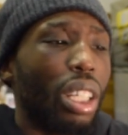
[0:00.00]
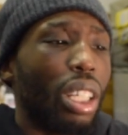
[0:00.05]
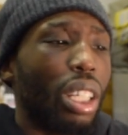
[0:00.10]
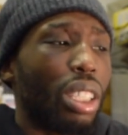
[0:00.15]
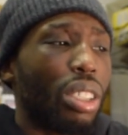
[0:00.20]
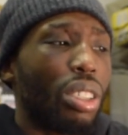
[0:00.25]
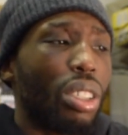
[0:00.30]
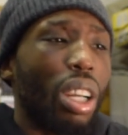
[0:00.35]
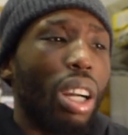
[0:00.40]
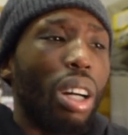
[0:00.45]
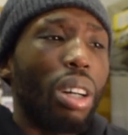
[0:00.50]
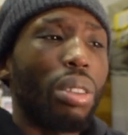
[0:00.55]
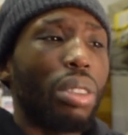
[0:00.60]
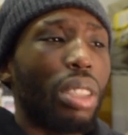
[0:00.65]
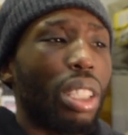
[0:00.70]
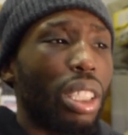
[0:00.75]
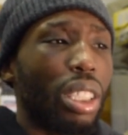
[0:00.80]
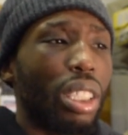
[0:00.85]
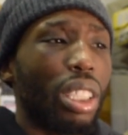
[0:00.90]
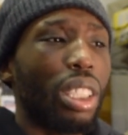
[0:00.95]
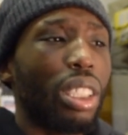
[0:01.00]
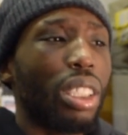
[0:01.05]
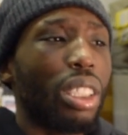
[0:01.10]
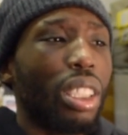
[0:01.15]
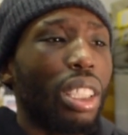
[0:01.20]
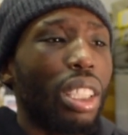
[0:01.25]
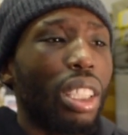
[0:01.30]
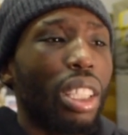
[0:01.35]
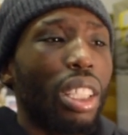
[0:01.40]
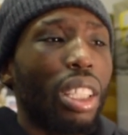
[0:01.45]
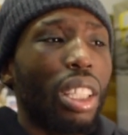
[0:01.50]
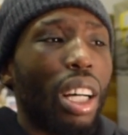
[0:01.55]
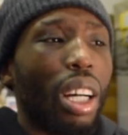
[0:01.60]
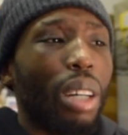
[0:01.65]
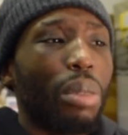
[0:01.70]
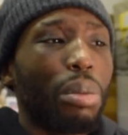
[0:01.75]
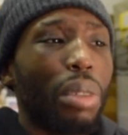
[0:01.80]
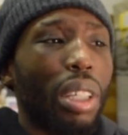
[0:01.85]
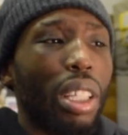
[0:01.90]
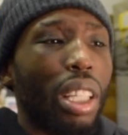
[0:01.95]
a child, and then
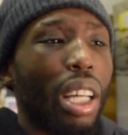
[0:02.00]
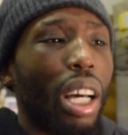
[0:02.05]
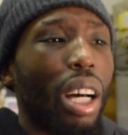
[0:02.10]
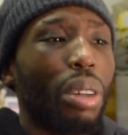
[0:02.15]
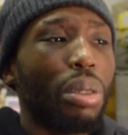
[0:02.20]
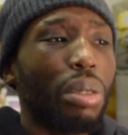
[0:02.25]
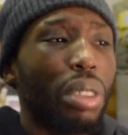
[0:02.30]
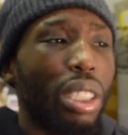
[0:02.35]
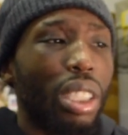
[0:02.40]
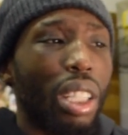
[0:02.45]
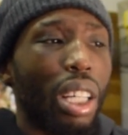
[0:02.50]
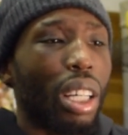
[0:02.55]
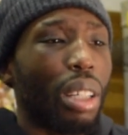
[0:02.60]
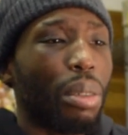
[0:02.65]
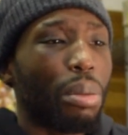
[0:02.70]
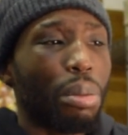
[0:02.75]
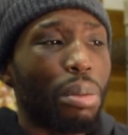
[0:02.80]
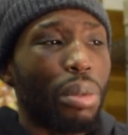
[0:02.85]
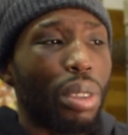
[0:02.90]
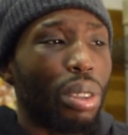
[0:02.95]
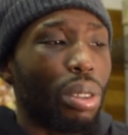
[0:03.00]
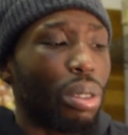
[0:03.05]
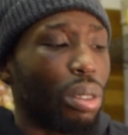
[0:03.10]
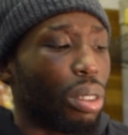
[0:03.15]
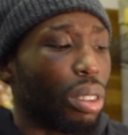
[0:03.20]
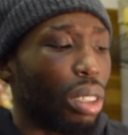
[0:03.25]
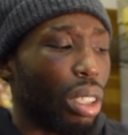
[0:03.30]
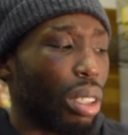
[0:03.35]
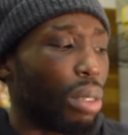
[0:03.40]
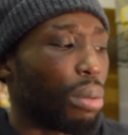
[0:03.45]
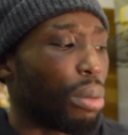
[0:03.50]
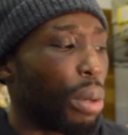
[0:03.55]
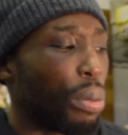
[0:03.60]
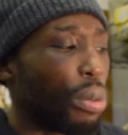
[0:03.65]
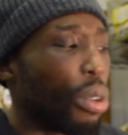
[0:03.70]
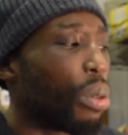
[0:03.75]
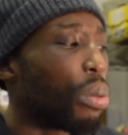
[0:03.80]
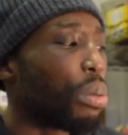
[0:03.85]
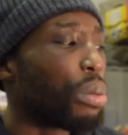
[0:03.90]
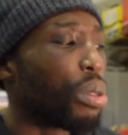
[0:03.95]
I'm getting hounded that I'm
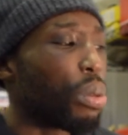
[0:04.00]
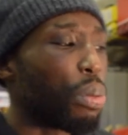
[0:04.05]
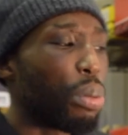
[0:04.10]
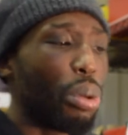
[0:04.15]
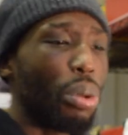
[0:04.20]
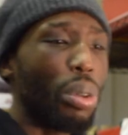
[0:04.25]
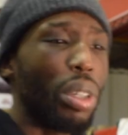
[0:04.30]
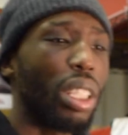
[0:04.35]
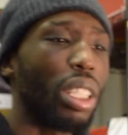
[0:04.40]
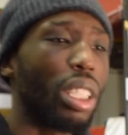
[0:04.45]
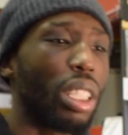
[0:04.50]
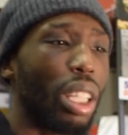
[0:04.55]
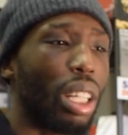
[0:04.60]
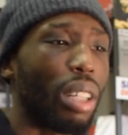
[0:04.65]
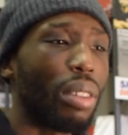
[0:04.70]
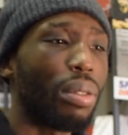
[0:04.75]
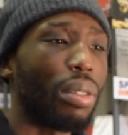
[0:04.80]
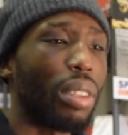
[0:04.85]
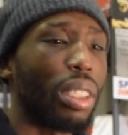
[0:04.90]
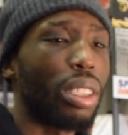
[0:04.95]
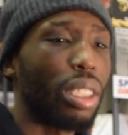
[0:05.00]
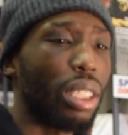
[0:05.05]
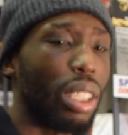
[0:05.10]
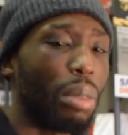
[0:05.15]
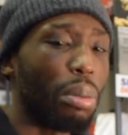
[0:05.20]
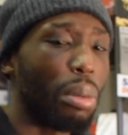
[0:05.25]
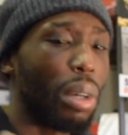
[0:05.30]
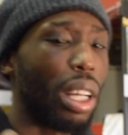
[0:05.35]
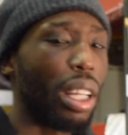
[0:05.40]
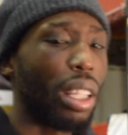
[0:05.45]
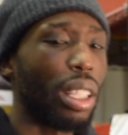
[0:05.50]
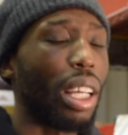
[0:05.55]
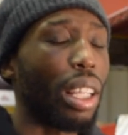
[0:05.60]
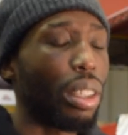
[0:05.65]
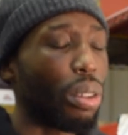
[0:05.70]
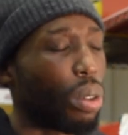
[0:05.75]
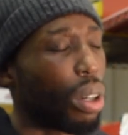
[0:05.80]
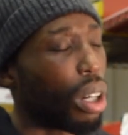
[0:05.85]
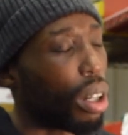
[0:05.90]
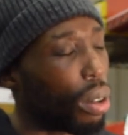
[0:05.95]
not supporting enough. And in my head, I
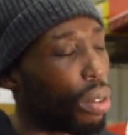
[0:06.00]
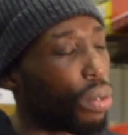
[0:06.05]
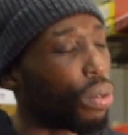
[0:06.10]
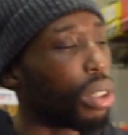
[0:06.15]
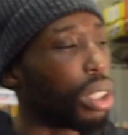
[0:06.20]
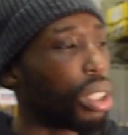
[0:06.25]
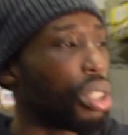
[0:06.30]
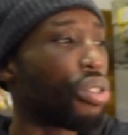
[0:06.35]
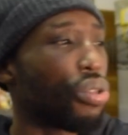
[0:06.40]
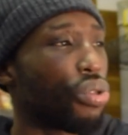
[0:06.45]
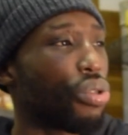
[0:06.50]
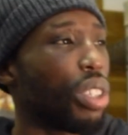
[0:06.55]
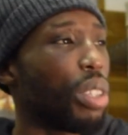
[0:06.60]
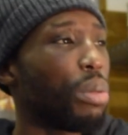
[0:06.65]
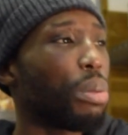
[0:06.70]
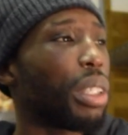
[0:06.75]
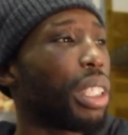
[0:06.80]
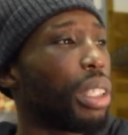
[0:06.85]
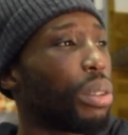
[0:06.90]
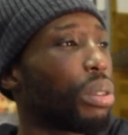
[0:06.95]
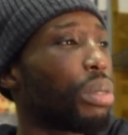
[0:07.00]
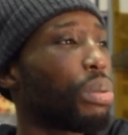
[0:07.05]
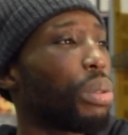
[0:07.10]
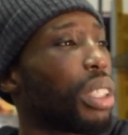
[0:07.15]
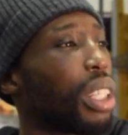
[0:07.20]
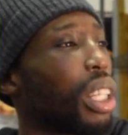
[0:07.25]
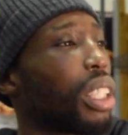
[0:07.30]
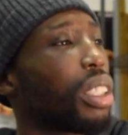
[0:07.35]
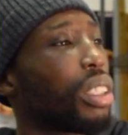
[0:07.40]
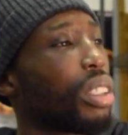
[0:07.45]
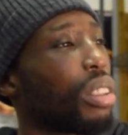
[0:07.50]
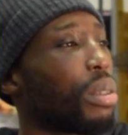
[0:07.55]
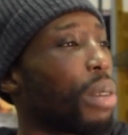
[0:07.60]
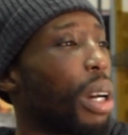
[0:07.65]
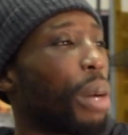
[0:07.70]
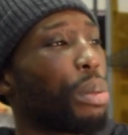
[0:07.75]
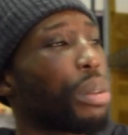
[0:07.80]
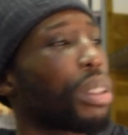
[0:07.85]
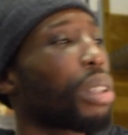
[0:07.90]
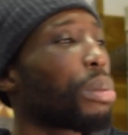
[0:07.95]
know I've got this dream, and when that dream
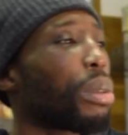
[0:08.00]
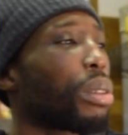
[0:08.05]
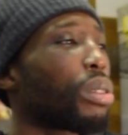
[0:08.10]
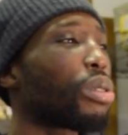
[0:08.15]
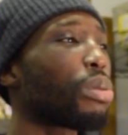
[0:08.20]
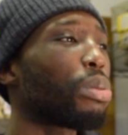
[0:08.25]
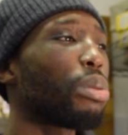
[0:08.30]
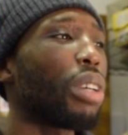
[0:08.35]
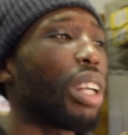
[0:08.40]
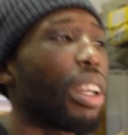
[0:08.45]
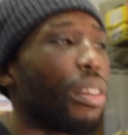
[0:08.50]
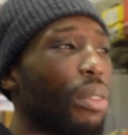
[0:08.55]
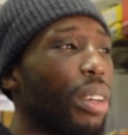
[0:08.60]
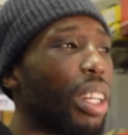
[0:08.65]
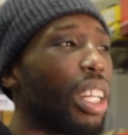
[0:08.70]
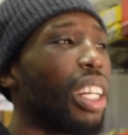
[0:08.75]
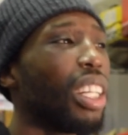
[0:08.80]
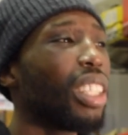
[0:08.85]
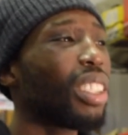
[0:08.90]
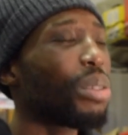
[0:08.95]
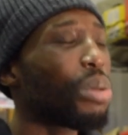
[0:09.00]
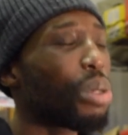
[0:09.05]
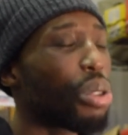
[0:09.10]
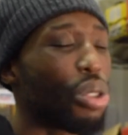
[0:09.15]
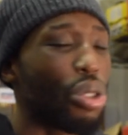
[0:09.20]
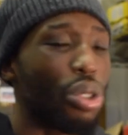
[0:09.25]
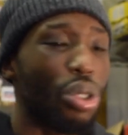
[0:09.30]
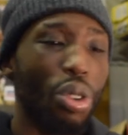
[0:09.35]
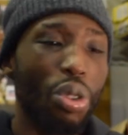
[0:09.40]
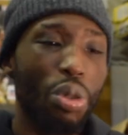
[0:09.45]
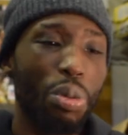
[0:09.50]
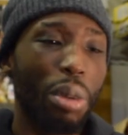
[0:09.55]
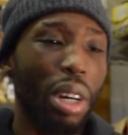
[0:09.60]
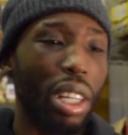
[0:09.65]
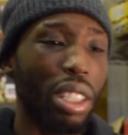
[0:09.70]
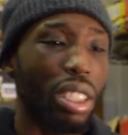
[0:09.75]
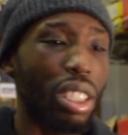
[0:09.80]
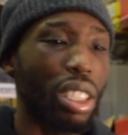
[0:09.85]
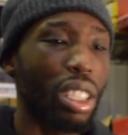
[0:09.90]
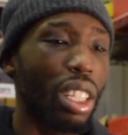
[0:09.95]
happens, I'll be able to support it. So it was so
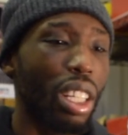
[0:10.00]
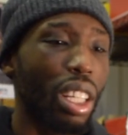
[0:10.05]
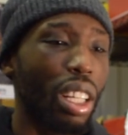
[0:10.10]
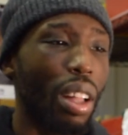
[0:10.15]
much